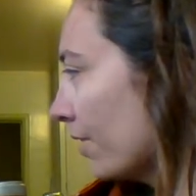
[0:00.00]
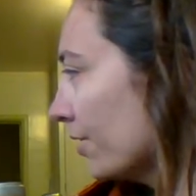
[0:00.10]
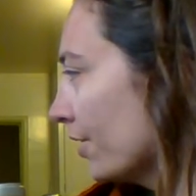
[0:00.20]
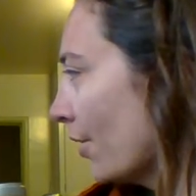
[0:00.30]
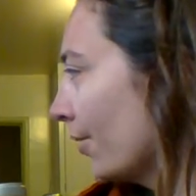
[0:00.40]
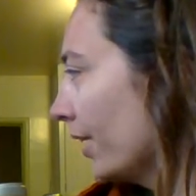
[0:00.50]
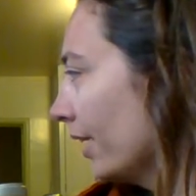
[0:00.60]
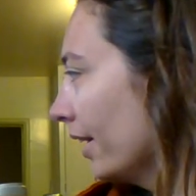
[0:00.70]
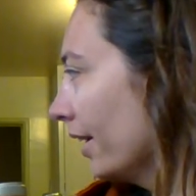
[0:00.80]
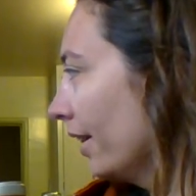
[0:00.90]

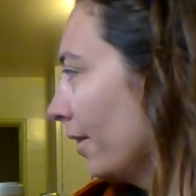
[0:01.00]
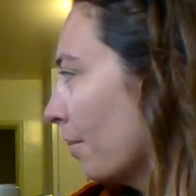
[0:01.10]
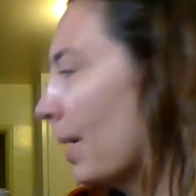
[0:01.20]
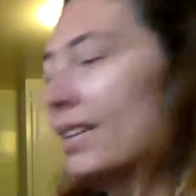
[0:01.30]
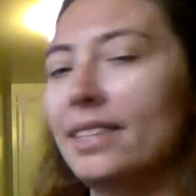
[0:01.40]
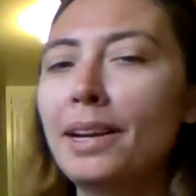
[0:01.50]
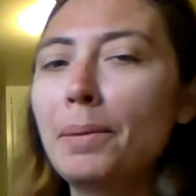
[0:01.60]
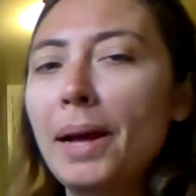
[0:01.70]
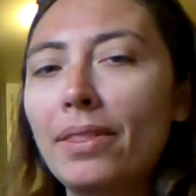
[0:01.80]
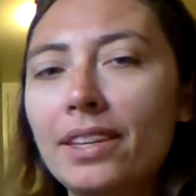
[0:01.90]
So the best thing
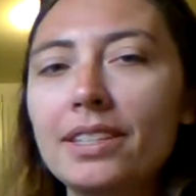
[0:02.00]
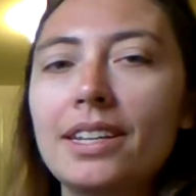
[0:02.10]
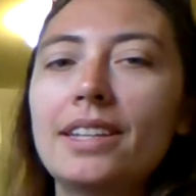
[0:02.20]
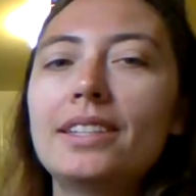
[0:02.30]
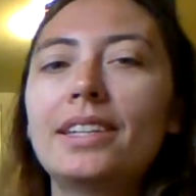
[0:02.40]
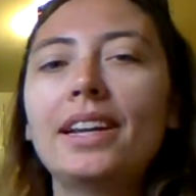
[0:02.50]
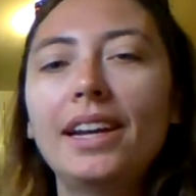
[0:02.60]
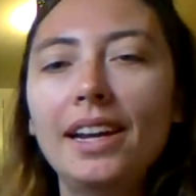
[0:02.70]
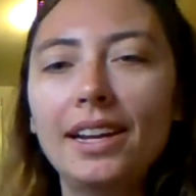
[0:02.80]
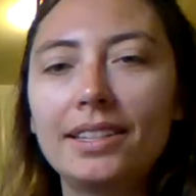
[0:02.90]
about this is
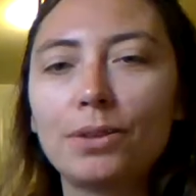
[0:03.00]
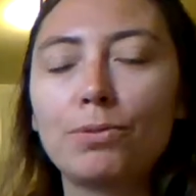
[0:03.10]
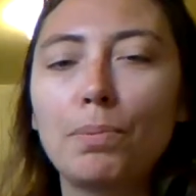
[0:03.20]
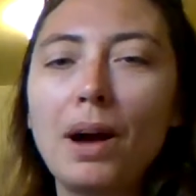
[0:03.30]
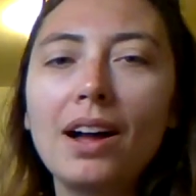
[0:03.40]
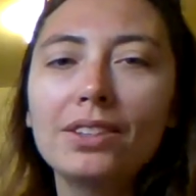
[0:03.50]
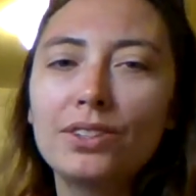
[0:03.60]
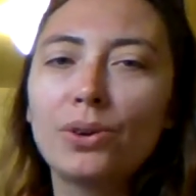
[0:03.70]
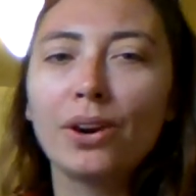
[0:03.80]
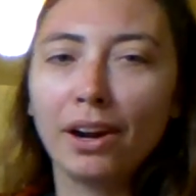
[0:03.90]
it's a
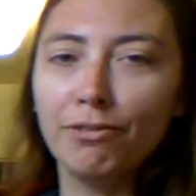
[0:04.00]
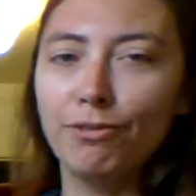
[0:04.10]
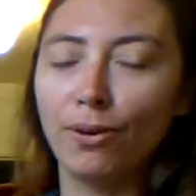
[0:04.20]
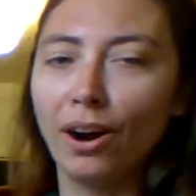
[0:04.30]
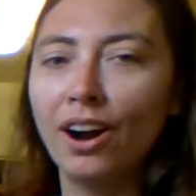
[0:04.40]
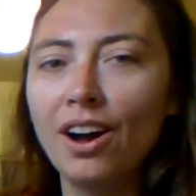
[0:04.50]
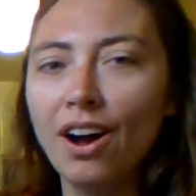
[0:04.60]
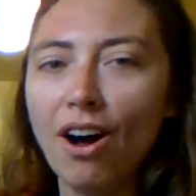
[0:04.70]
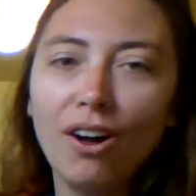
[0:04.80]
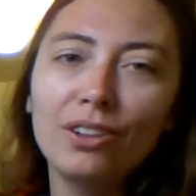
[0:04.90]
repository for
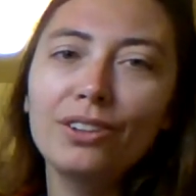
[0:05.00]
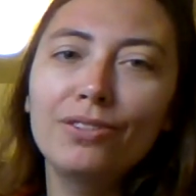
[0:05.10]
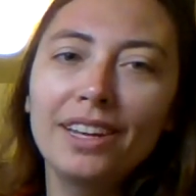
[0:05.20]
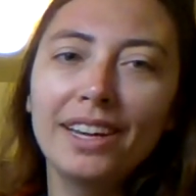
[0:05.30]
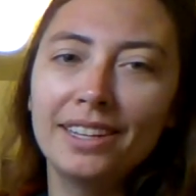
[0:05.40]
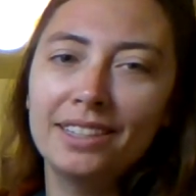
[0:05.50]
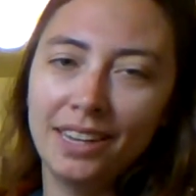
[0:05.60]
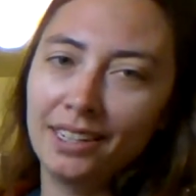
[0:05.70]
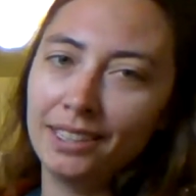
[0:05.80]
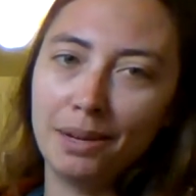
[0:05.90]
all of the
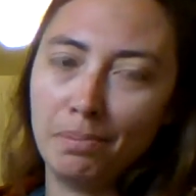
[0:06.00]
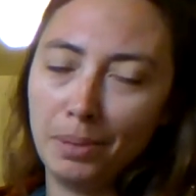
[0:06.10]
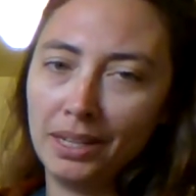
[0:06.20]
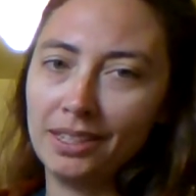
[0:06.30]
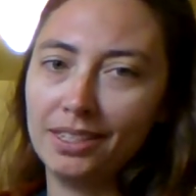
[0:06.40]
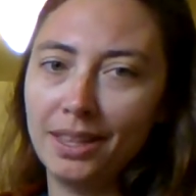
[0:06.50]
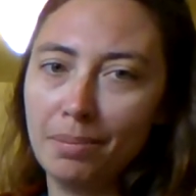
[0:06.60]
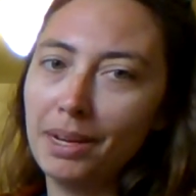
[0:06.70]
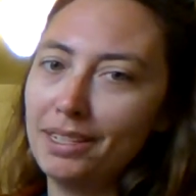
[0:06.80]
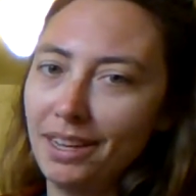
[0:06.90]
insects and bugs
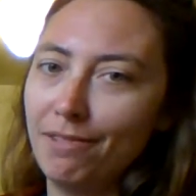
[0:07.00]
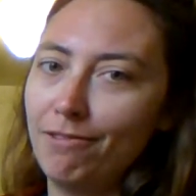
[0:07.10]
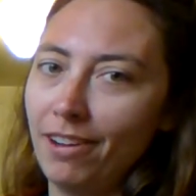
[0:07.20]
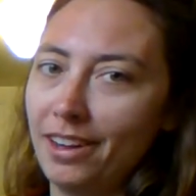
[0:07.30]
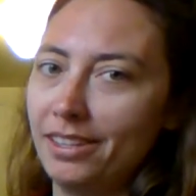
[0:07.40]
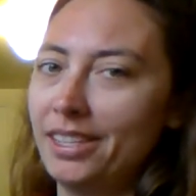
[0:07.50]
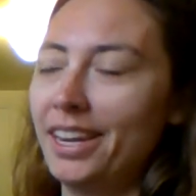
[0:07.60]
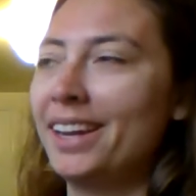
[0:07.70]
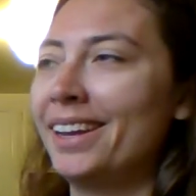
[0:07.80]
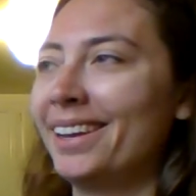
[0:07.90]
that my son
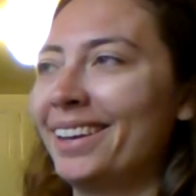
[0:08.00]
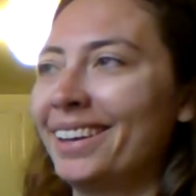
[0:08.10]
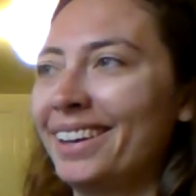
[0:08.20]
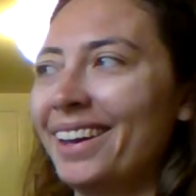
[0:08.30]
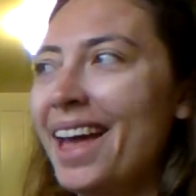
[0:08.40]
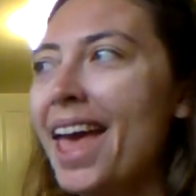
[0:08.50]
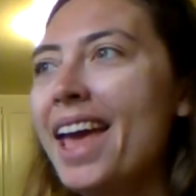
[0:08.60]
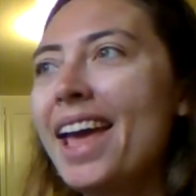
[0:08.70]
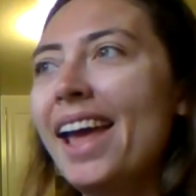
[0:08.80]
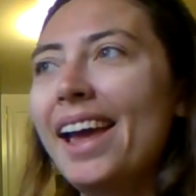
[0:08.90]
finds.
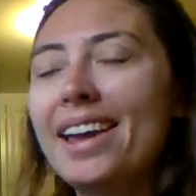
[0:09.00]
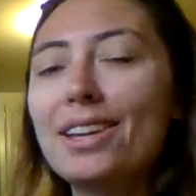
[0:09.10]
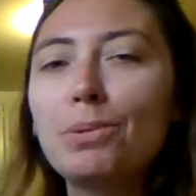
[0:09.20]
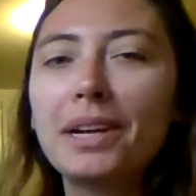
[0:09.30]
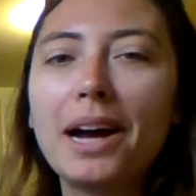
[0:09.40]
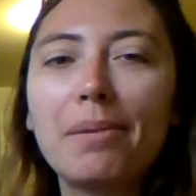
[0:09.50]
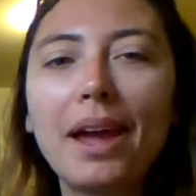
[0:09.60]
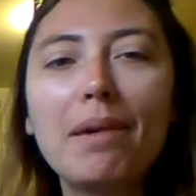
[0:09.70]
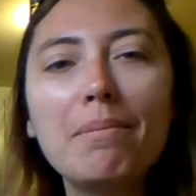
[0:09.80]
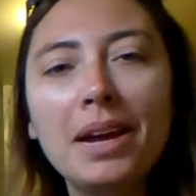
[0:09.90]
He has become
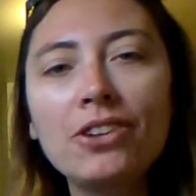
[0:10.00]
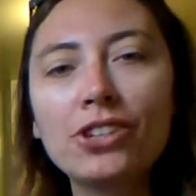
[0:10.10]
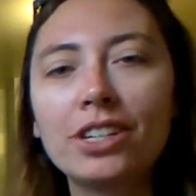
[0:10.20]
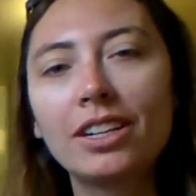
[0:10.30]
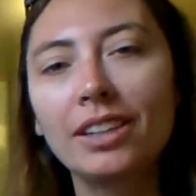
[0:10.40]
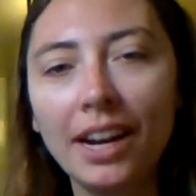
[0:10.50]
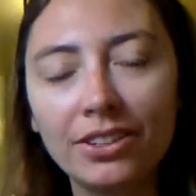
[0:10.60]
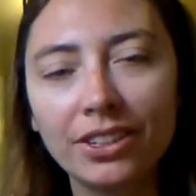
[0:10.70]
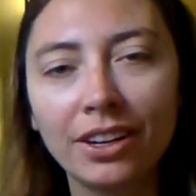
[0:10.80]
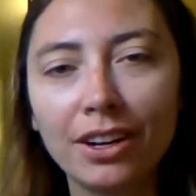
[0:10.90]
a major
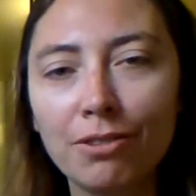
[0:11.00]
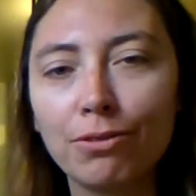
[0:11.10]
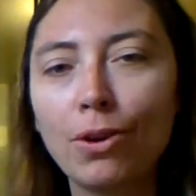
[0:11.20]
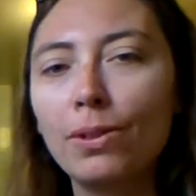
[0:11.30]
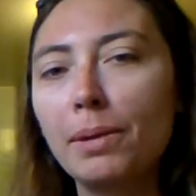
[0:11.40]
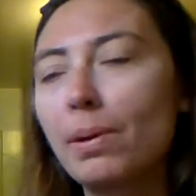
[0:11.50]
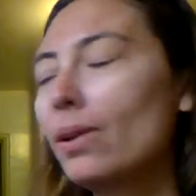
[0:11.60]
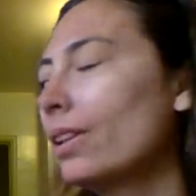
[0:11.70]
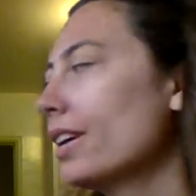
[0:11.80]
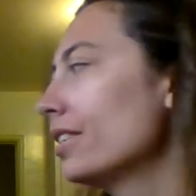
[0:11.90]
collector of
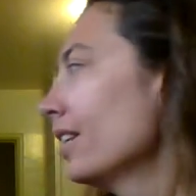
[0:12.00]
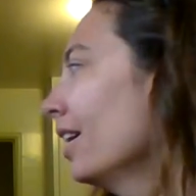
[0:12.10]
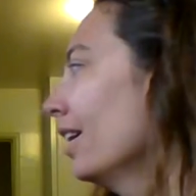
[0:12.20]
roly-polies.